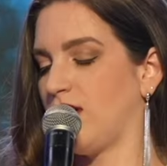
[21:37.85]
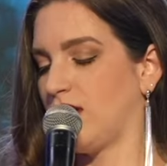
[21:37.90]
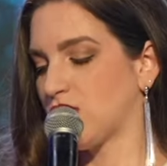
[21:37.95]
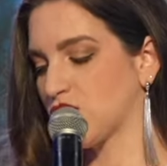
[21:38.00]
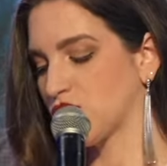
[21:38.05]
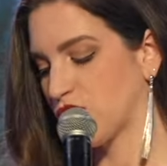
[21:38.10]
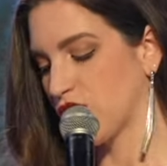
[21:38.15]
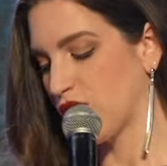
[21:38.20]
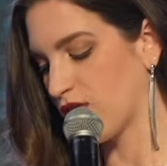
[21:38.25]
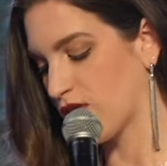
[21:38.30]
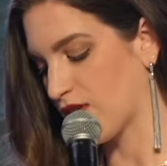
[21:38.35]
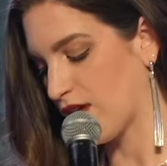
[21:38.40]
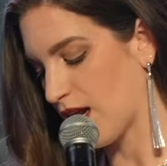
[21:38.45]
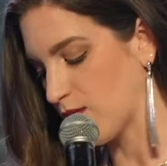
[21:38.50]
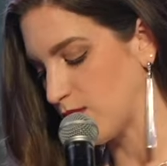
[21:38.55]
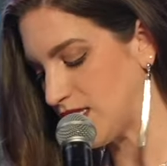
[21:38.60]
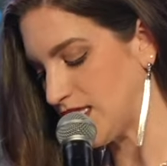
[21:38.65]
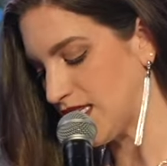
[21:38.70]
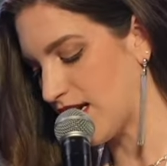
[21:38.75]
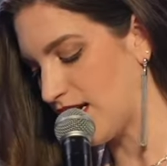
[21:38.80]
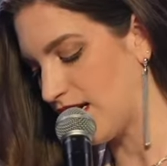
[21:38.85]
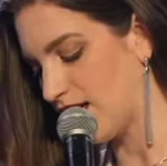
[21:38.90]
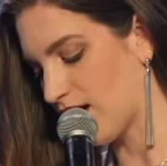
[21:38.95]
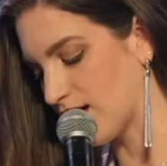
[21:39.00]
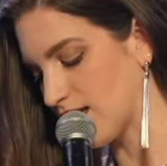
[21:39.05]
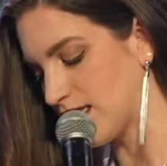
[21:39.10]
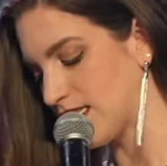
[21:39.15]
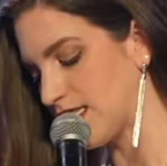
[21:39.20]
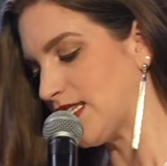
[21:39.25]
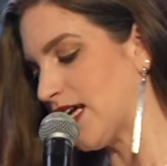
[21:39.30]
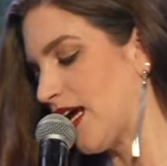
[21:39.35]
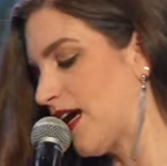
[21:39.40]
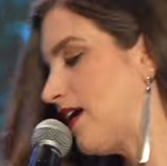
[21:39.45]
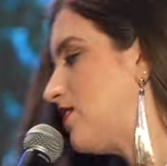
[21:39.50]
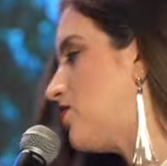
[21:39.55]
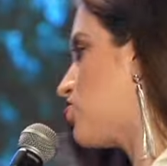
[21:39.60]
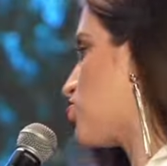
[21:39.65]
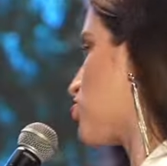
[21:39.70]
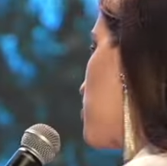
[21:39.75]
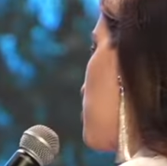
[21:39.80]
It is truth that I'm standing on a
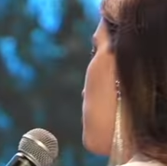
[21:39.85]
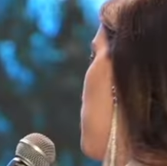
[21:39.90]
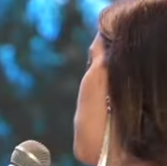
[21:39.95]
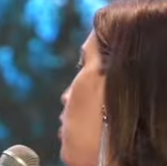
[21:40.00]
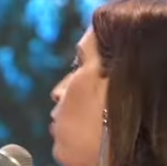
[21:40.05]
stage.